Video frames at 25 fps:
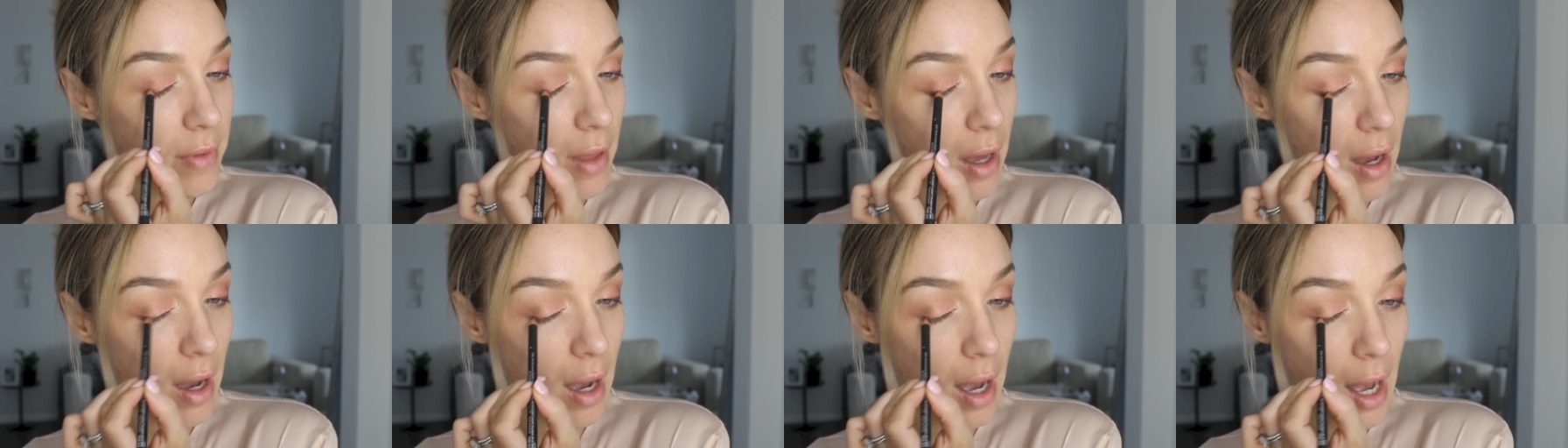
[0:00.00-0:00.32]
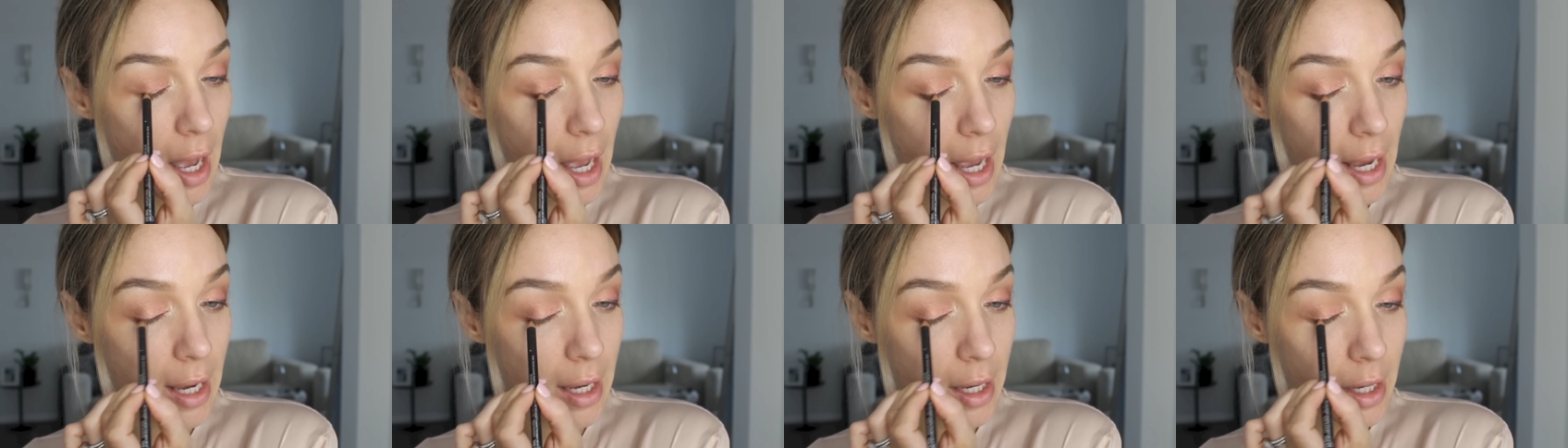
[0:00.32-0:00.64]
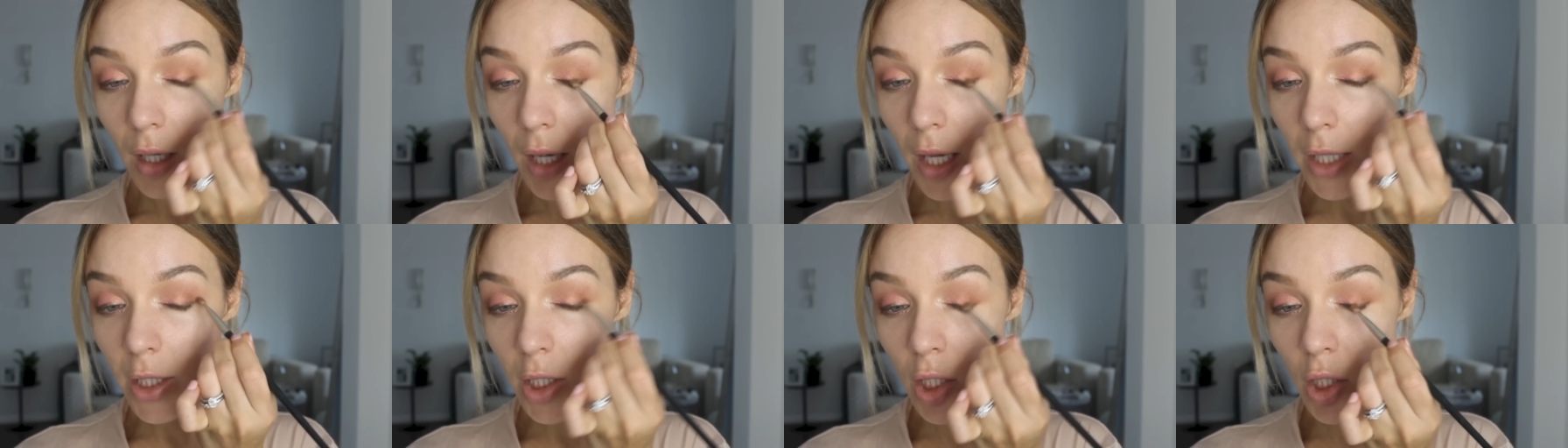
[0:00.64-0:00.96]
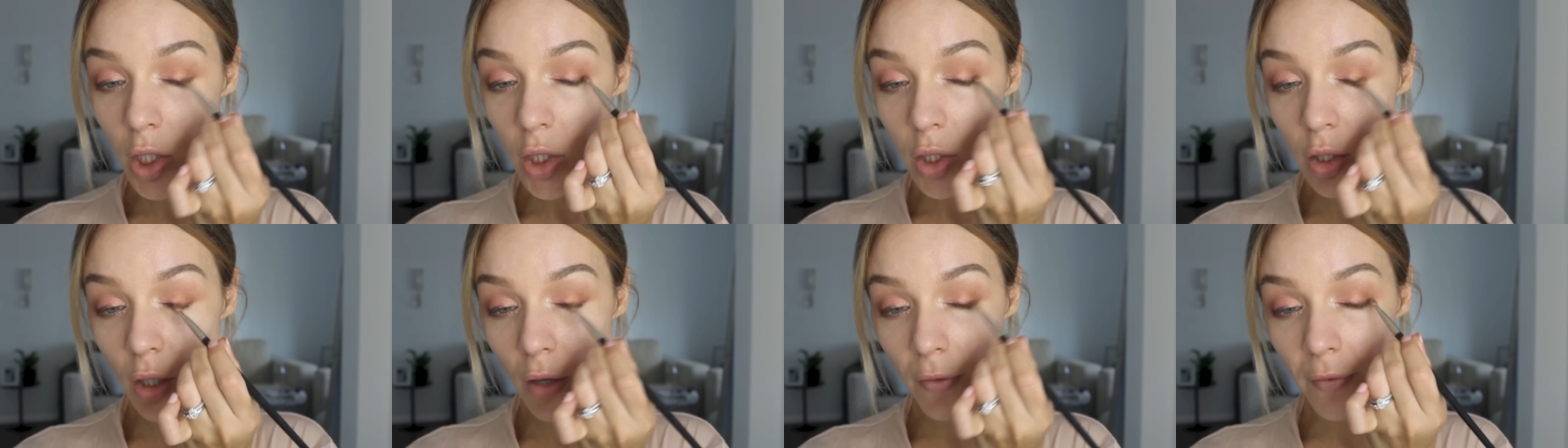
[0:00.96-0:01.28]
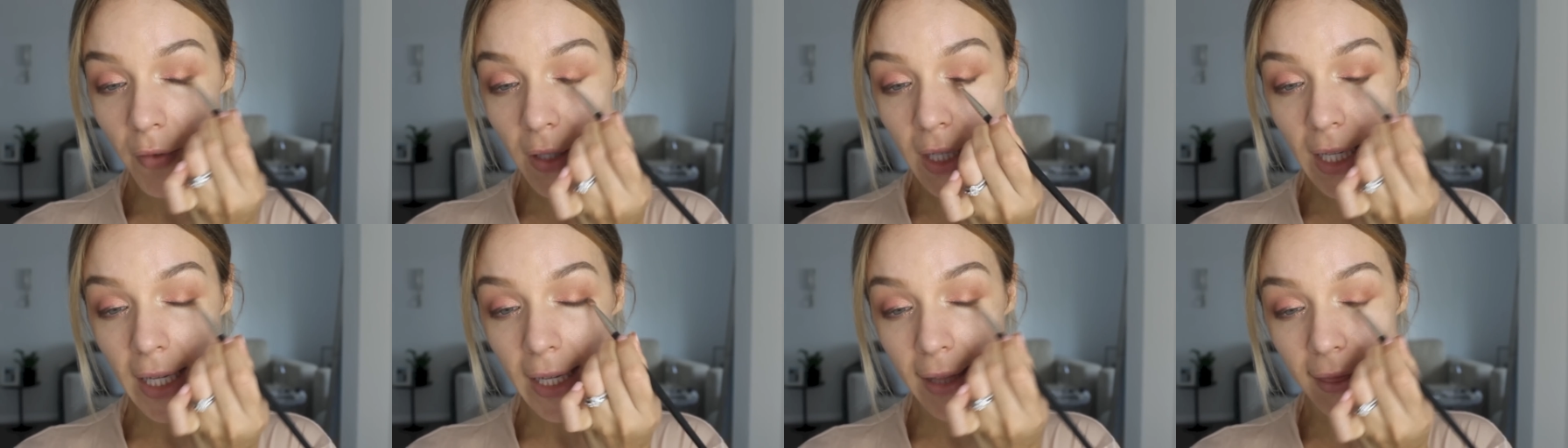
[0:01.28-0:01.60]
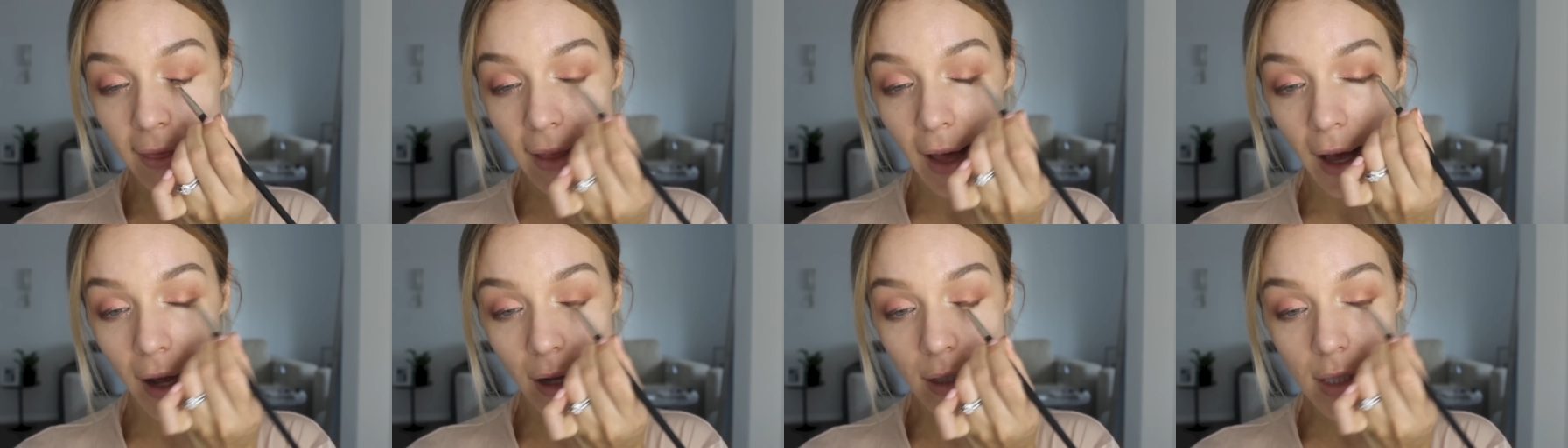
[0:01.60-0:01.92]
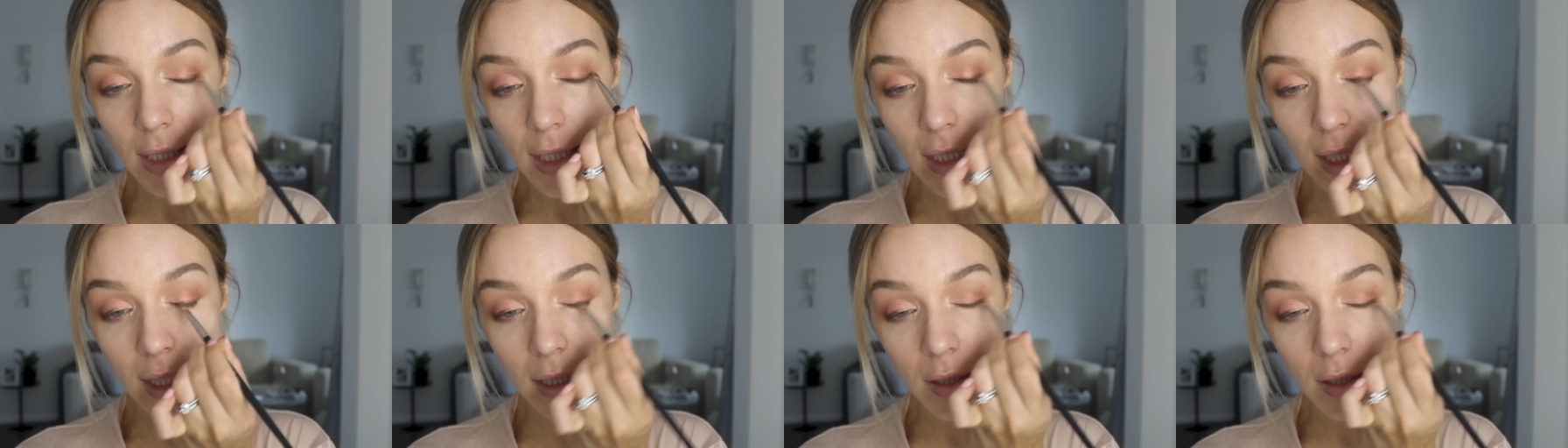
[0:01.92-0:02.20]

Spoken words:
the eye and just softening that